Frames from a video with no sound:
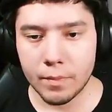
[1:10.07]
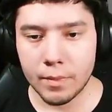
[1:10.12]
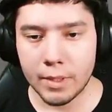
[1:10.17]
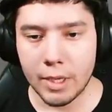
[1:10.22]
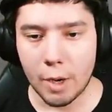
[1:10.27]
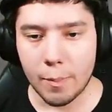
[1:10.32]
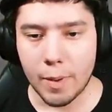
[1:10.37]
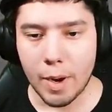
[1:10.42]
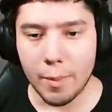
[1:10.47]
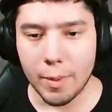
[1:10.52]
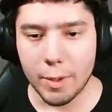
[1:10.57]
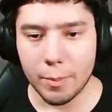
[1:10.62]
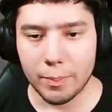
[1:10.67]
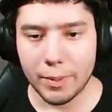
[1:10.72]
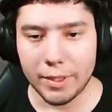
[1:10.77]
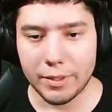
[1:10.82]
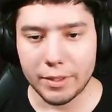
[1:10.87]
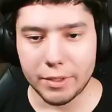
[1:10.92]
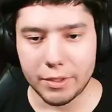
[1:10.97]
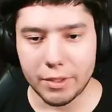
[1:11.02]
I'll probably
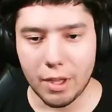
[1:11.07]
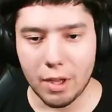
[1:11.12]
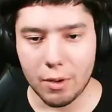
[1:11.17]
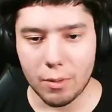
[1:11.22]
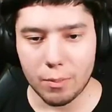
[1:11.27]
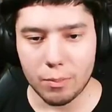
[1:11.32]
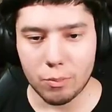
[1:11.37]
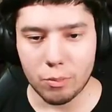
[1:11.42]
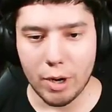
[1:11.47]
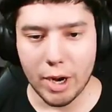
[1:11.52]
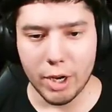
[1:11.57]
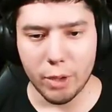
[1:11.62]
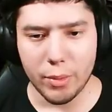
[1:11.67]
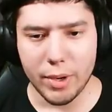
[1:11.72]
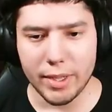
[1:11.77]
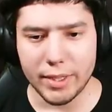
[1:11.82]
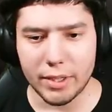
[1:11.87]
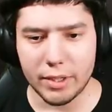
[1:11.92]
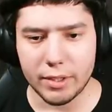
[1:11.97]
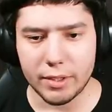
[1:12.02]
place the salt right
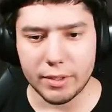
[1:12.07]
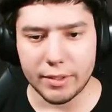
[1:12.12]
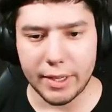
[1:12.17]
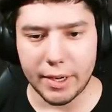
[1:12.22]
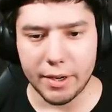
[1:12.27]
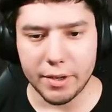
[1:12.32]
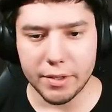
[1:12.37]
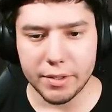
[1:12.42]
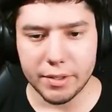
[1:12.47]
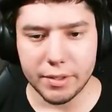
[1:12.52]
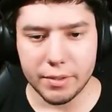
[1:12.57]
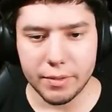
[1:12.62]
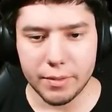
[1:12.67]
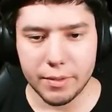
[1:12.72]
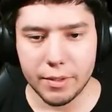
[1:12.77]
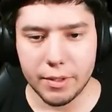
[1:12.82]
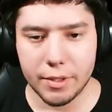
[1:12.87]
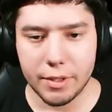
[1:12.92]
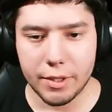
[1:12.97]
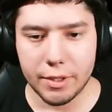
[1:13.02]
away at the stairs,
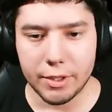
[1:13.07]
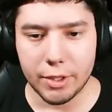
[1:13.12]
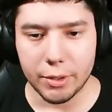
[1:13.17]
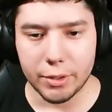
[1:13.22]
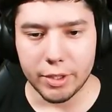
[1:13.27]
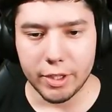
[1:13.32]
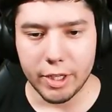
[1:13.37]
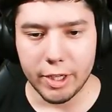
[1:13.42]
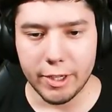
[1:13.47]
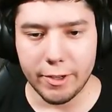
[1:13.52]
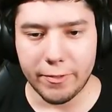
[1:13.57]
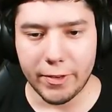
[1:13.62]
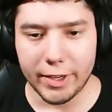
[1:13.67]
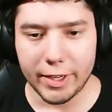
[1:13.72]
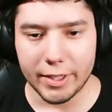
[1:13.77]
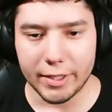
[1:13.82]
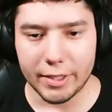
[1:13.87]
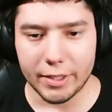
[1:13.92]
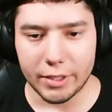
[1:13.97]
just so if I get the